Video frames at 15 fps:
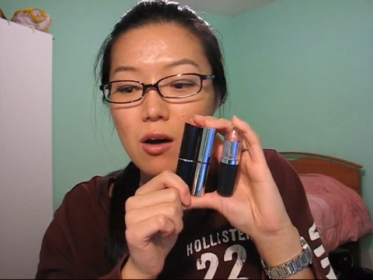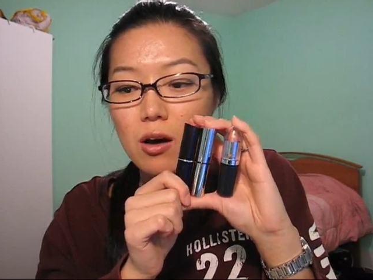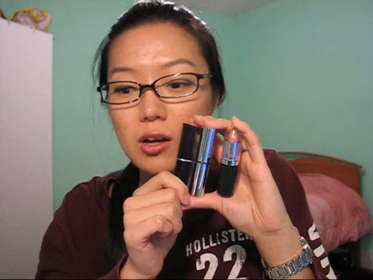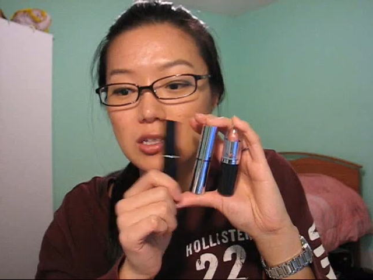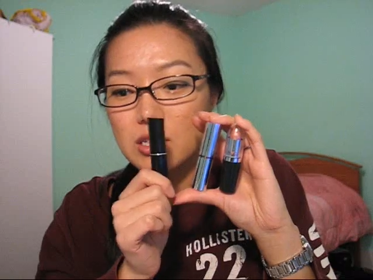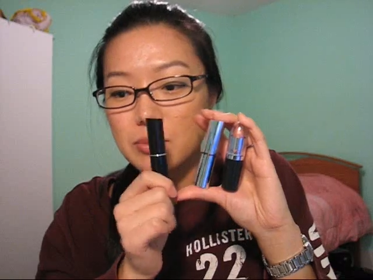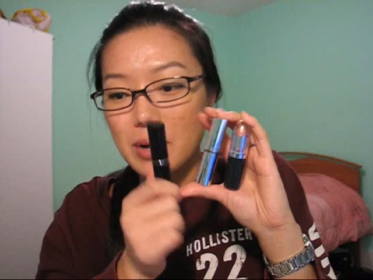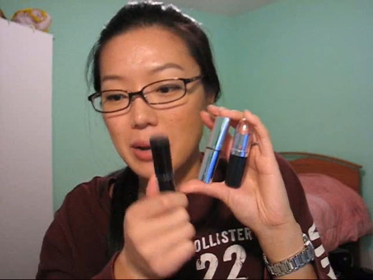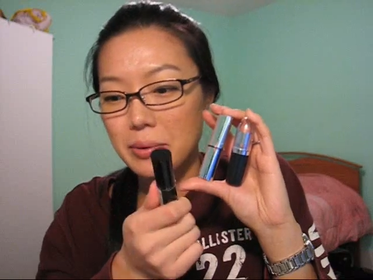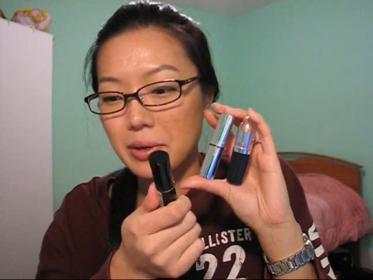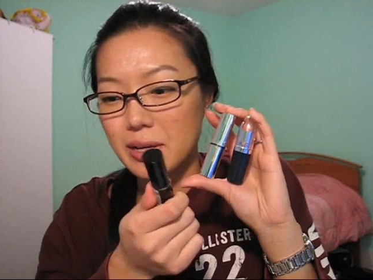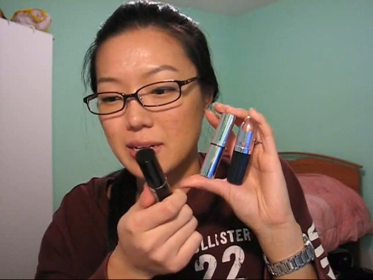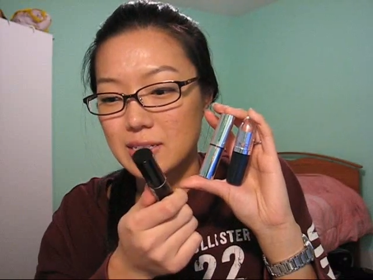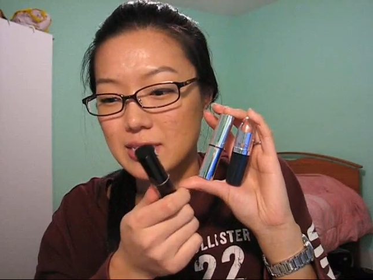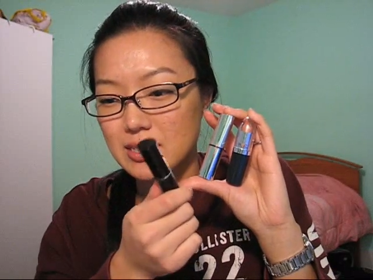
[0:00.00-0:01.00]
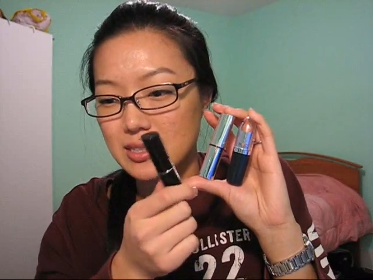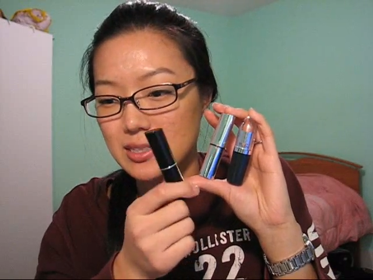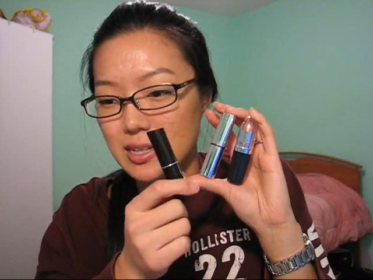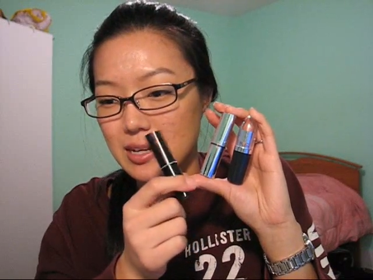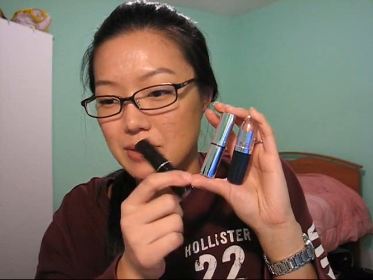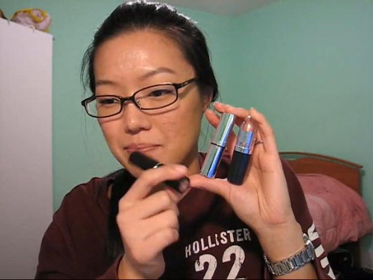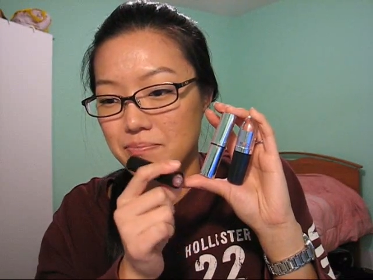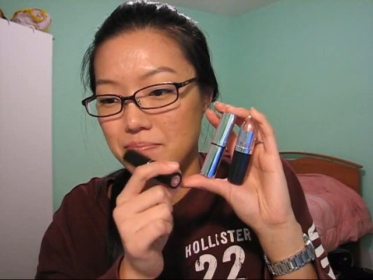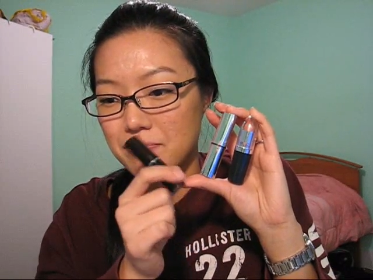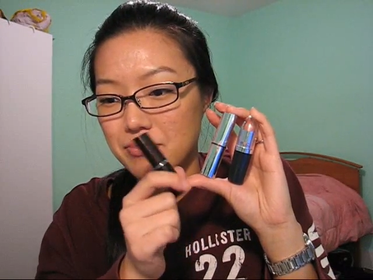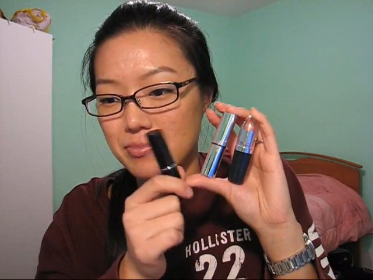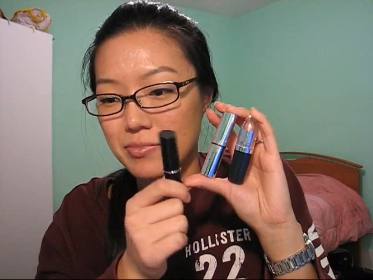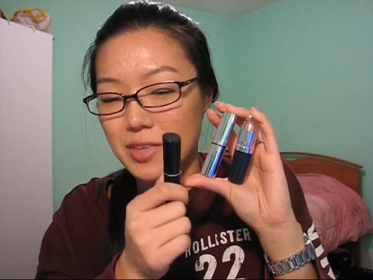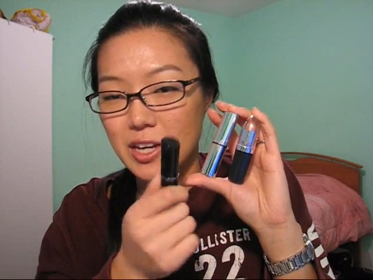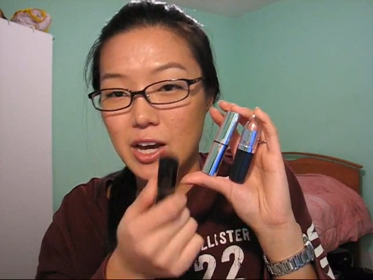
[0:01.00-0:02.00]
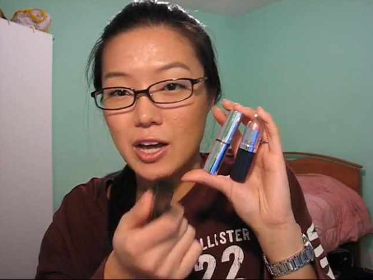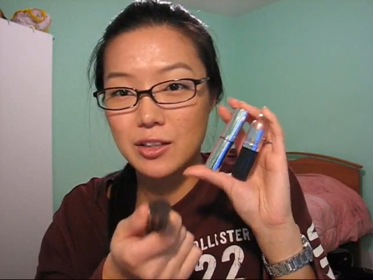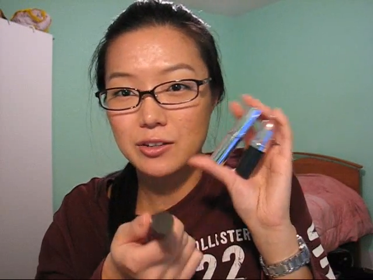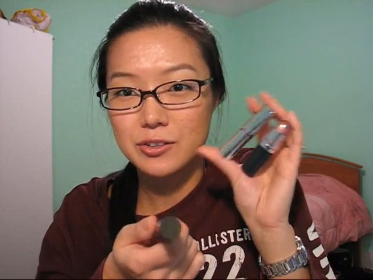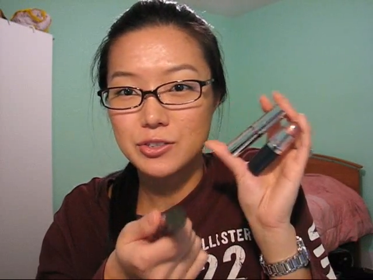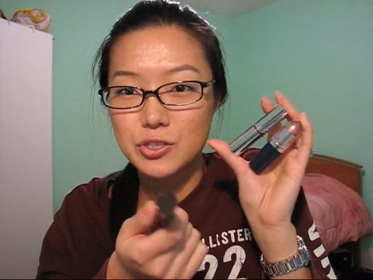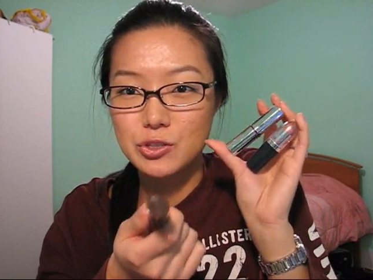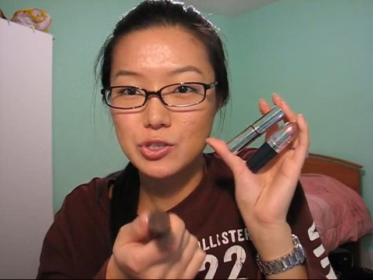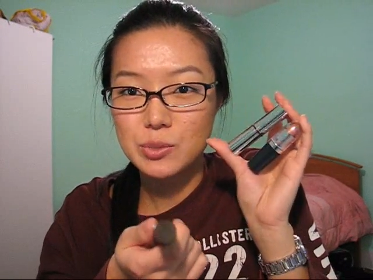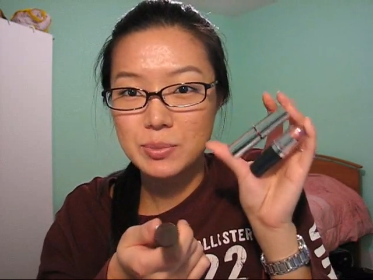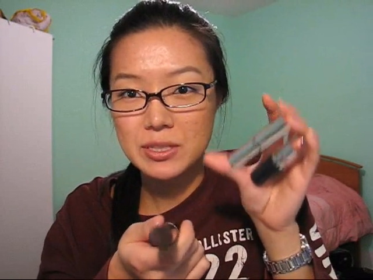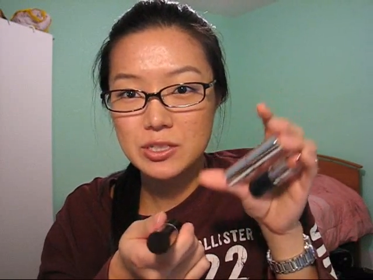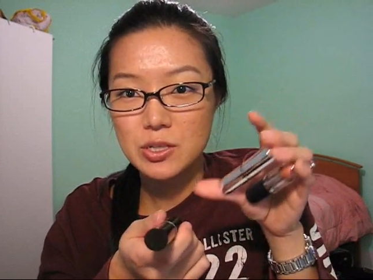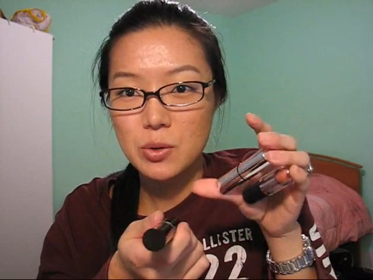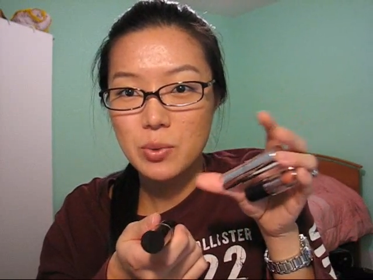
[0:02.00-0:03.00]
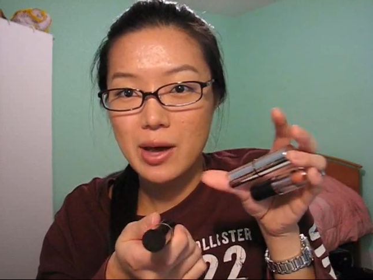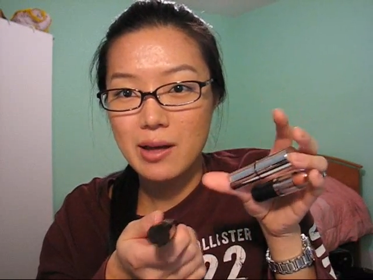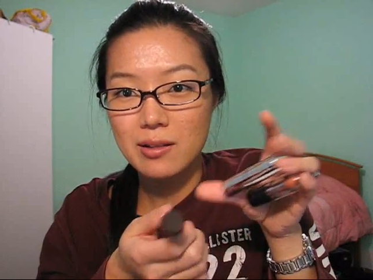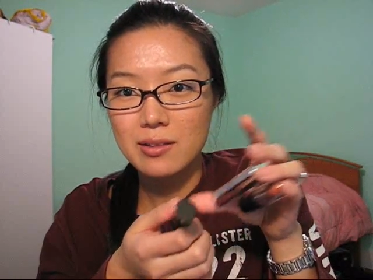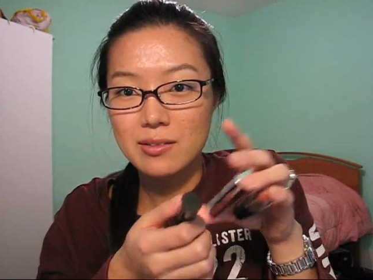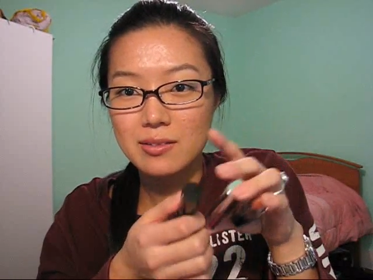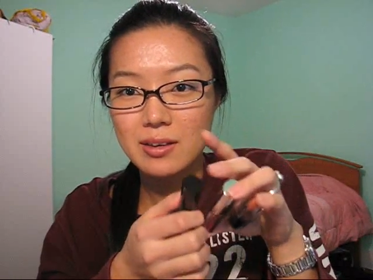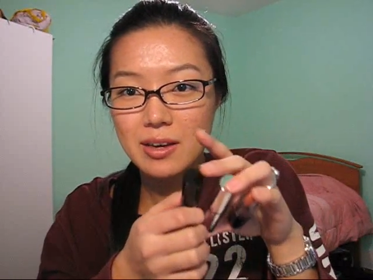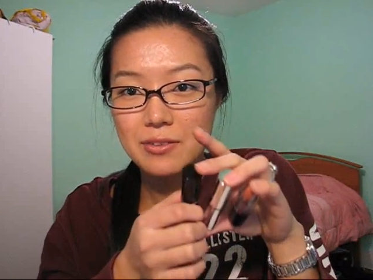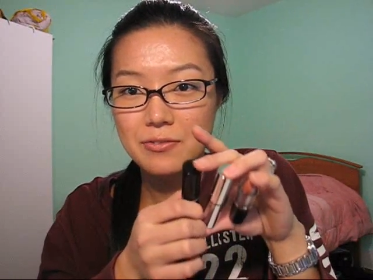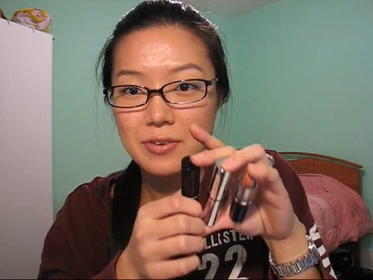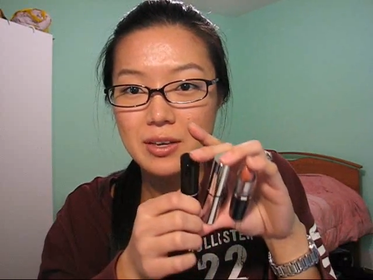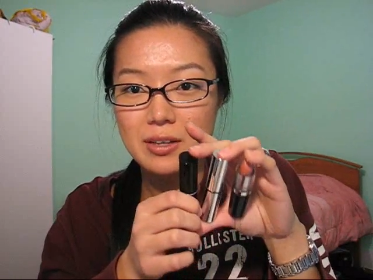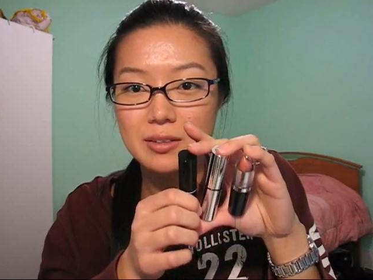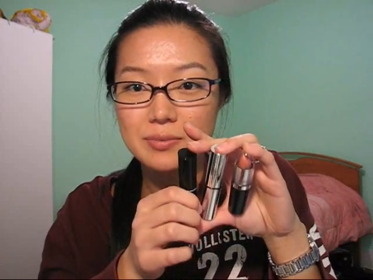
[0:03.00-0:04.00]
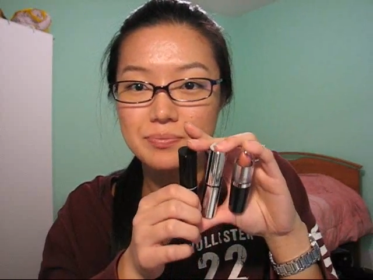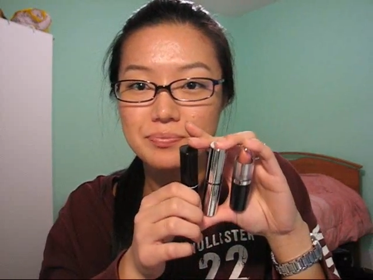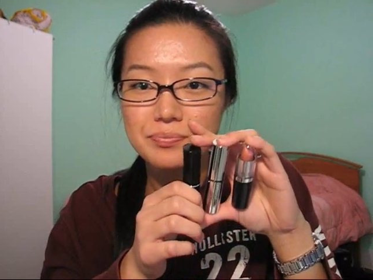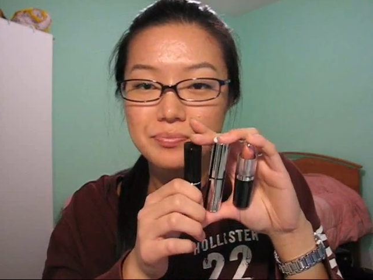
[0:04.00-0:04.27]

Also probably because um, the color suits me so well, I feel.